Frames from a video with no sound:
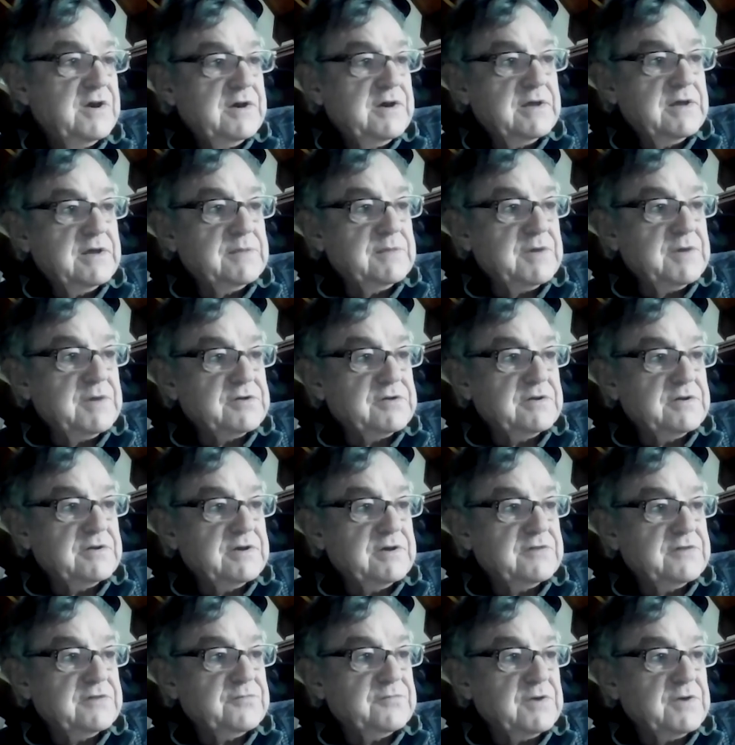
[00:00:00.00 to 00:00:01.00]
in the major
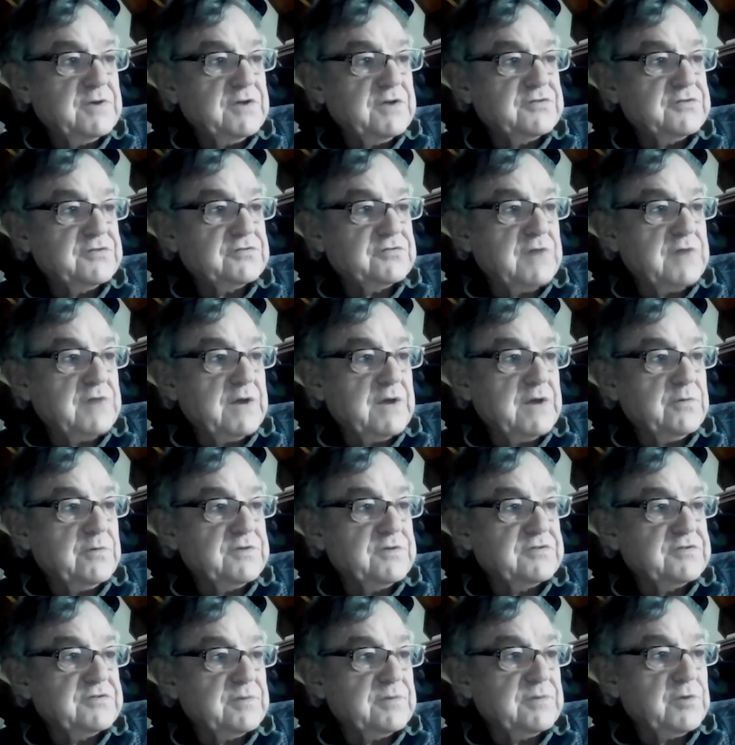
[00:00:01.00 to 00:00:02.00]
leagues went on strike one
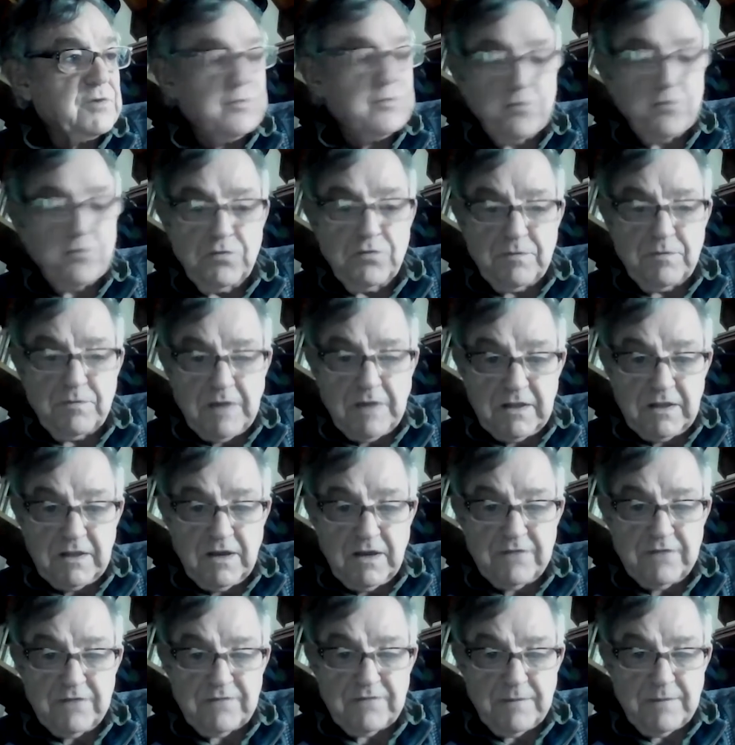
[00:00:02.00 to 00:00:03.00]
summer and ruined my
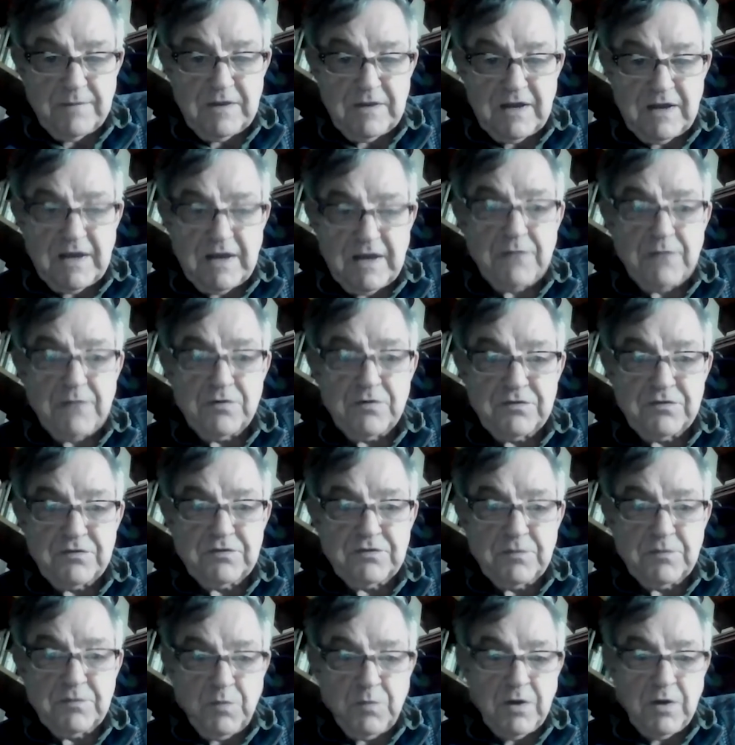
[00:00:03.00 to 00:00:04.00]
life. I mean, I, I was
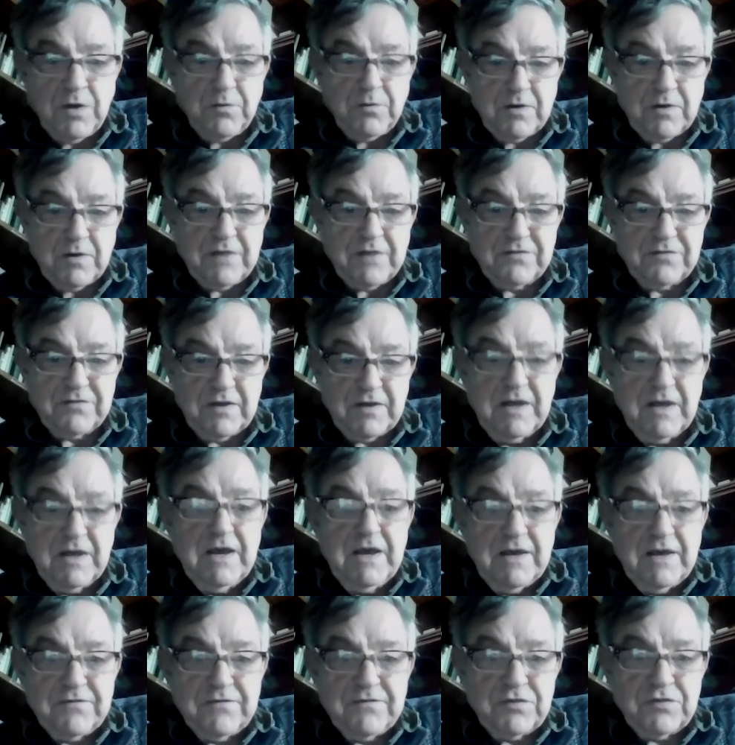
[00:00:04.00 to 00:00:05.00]
the point where I'd say,
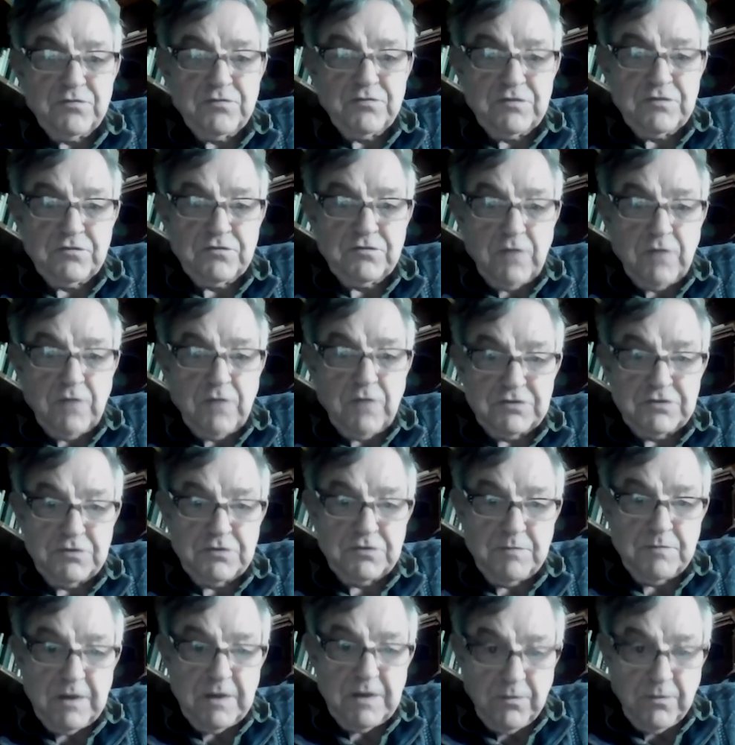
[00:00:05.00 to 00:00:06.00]
if this was drugs,
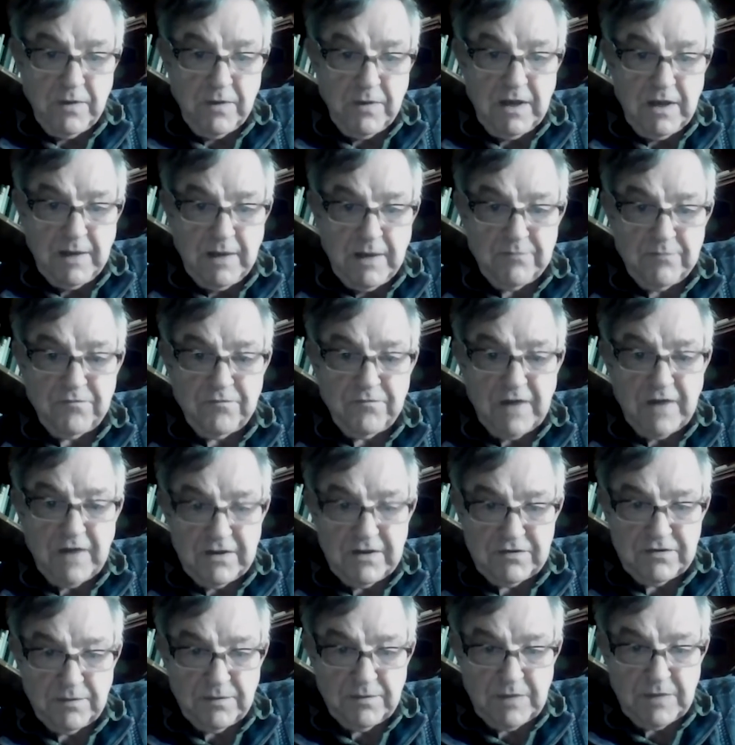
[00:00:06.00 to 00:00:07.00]
you'd be in rehab. Find
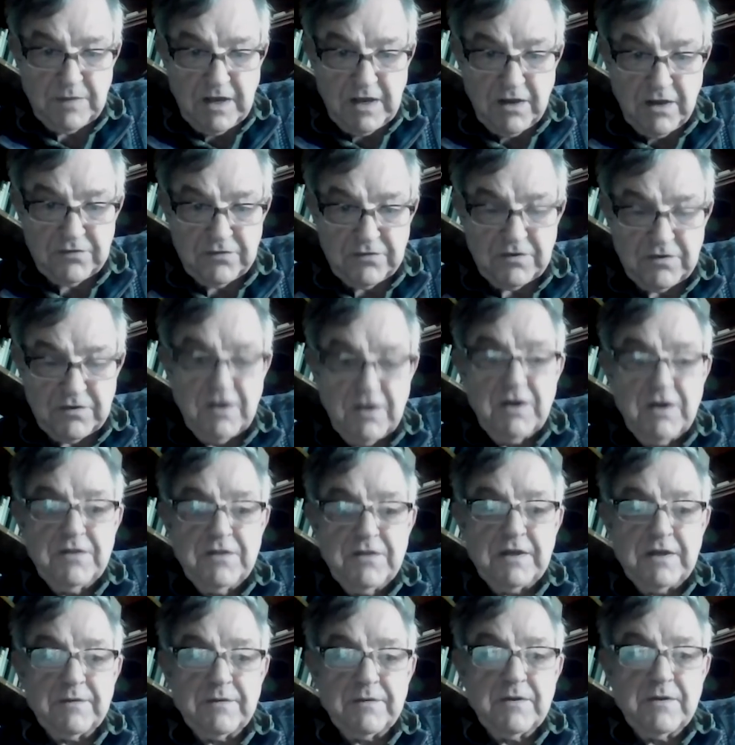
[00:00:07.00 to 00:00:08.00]
something else
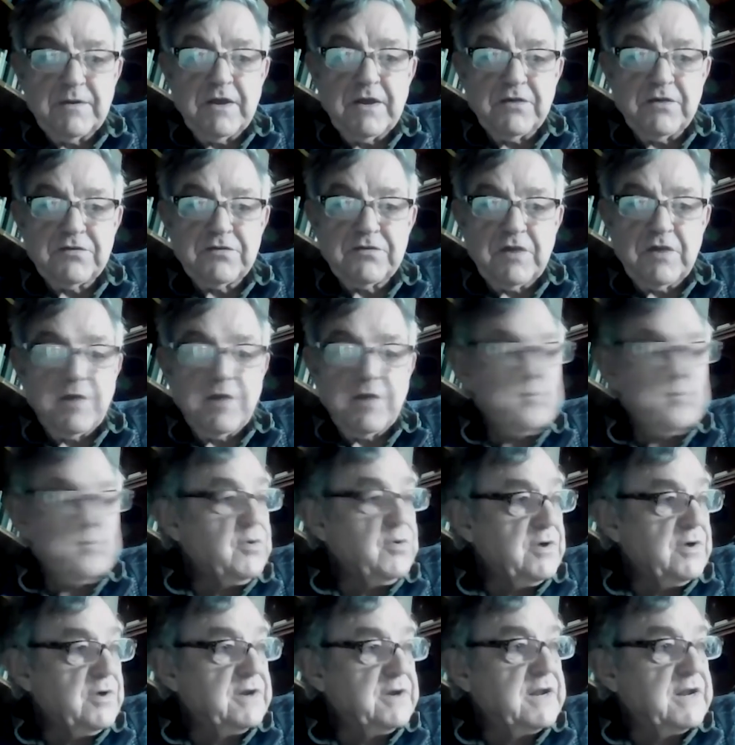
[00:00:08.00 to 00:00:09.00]
that is
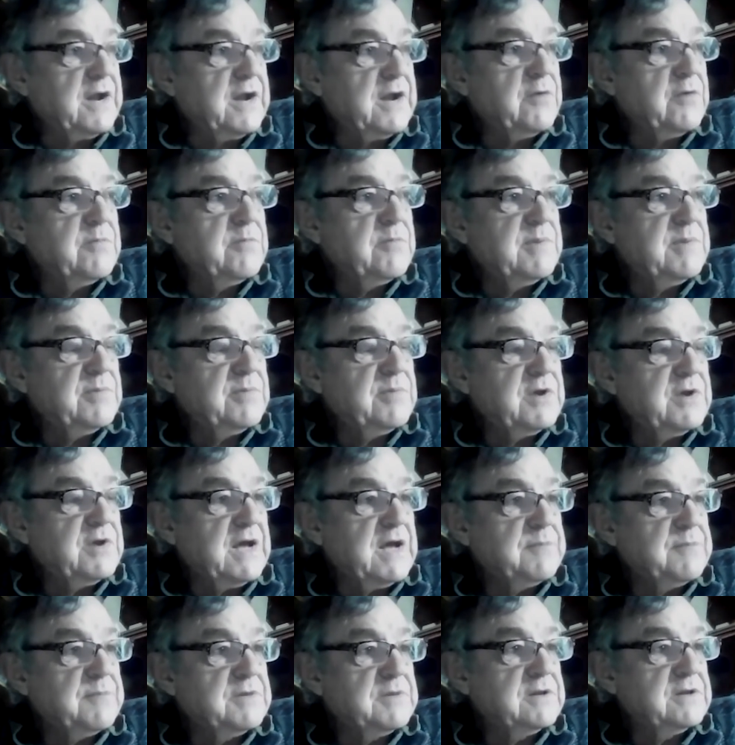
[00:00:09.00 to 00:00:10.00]
important. And I remembered
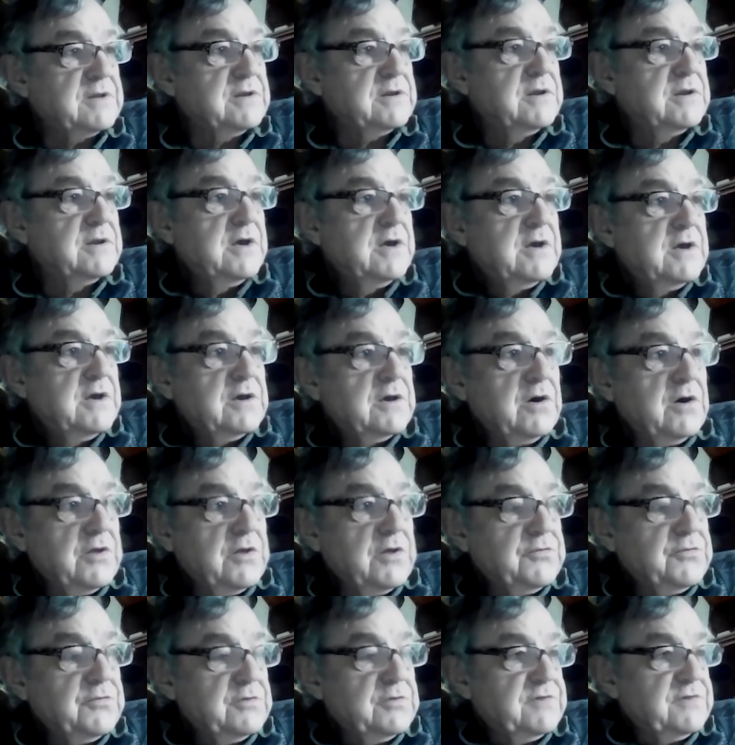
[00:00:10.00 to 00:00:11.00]
I'd been gone
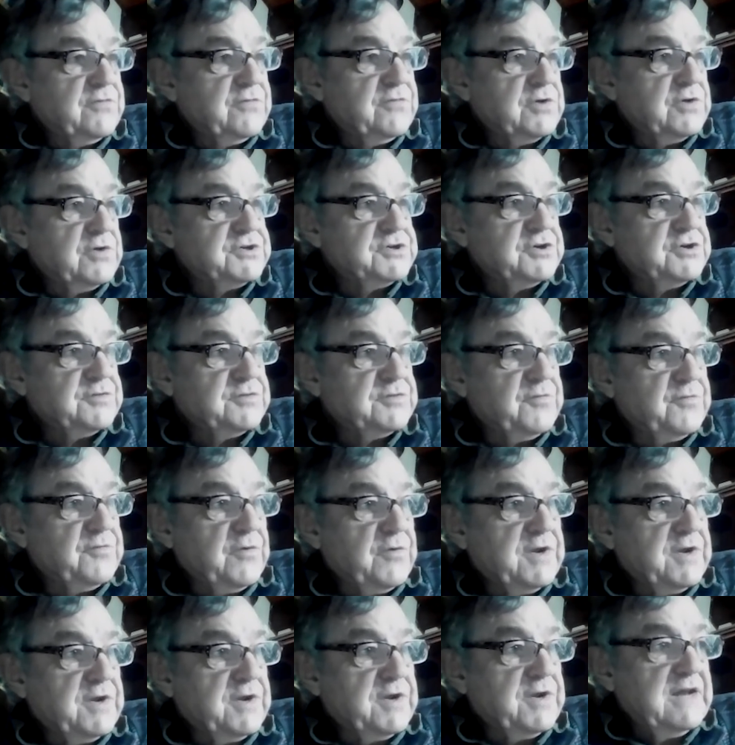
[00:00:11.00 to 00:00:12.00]
through a divorce years before
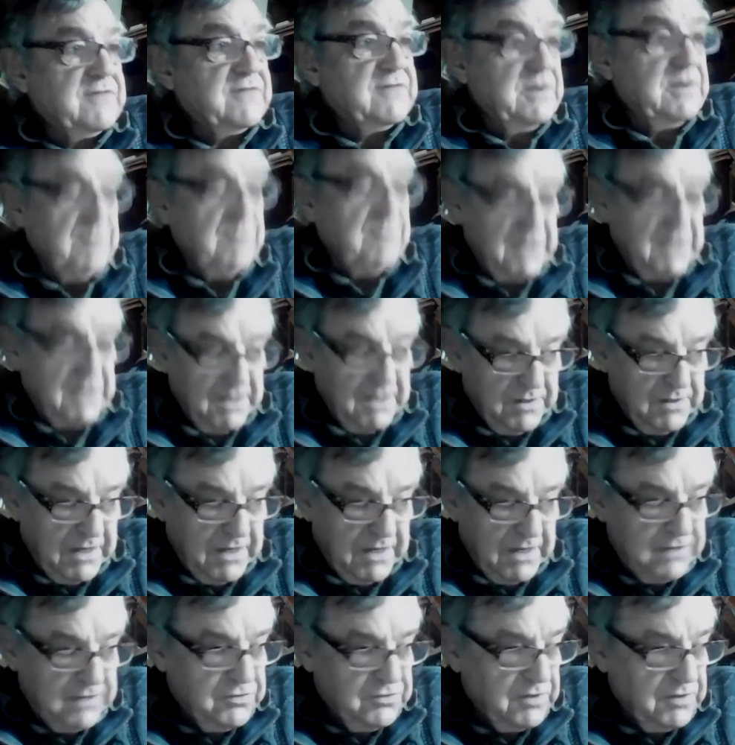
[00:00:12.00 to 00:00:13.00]
and didn't have any money and,
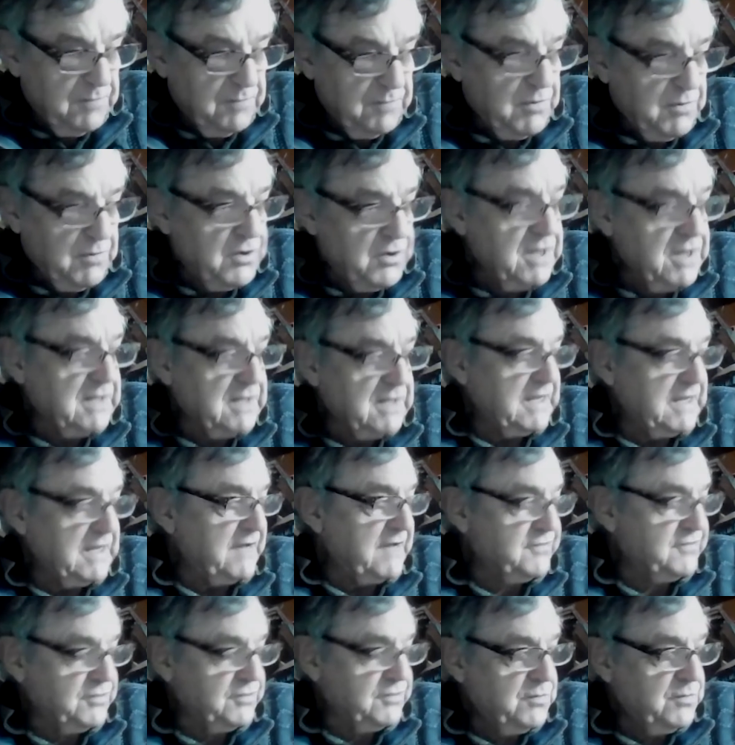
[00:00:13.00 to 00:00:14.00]
and took a birding
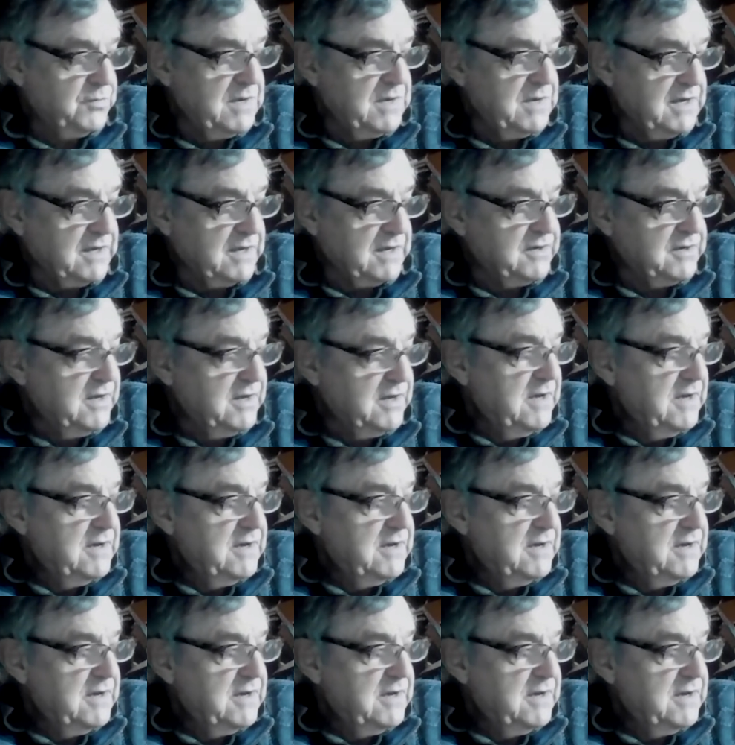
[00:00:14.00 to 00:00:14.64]
class on the weekend